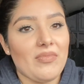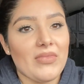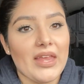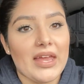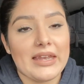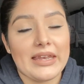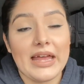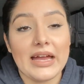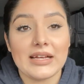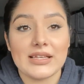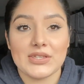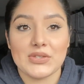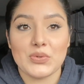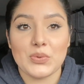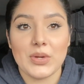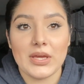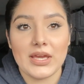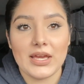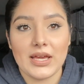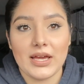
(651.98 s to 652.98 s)
Next
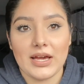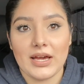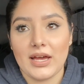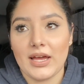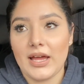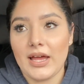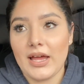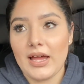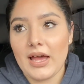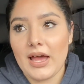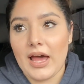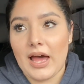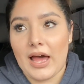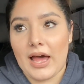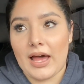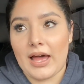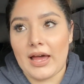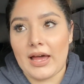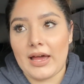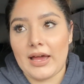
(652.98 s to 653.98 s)
week,
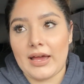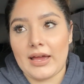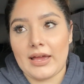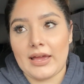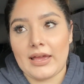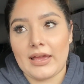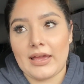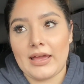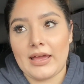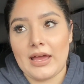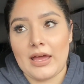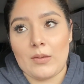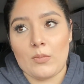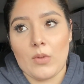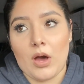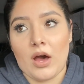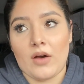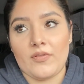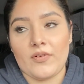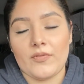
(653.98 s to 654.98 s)
I am
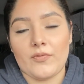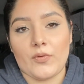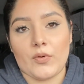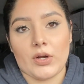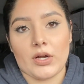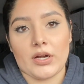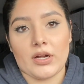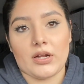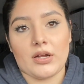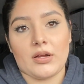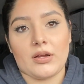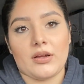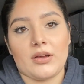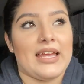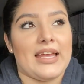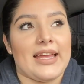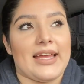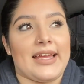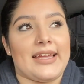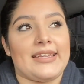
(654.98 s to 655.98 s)
off of work.
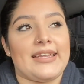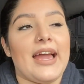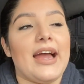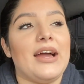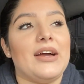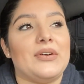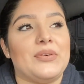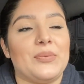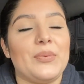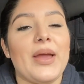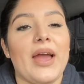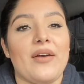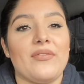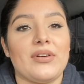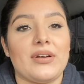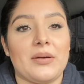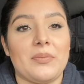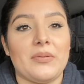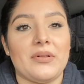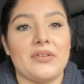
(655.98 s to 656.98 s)
And yeah, we have a
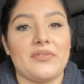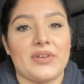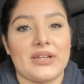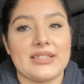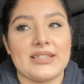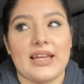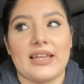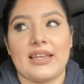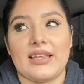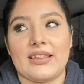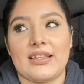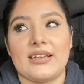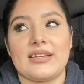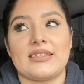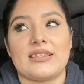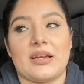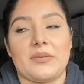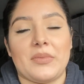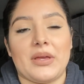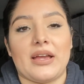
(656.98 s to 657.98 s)
couple of exciting things
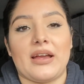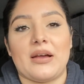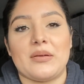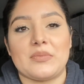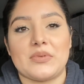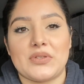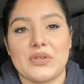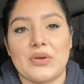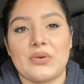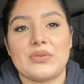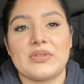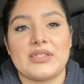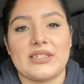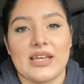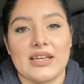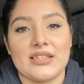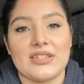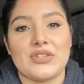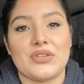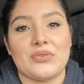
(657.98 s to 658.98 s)
coming up. So
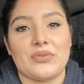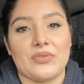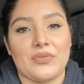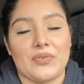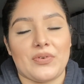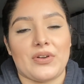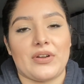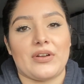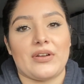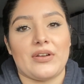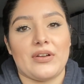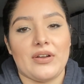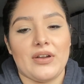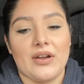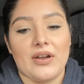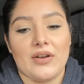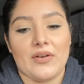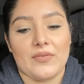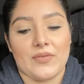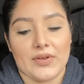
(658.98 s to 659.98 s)
stay tuned for
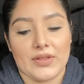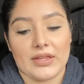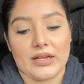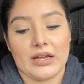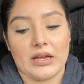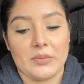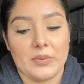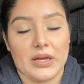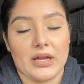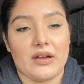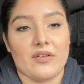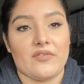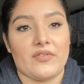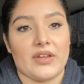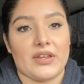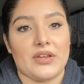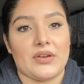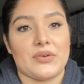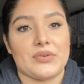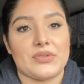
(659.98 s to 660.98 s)
the coming up
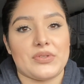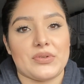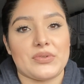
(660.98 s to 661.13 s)
videos.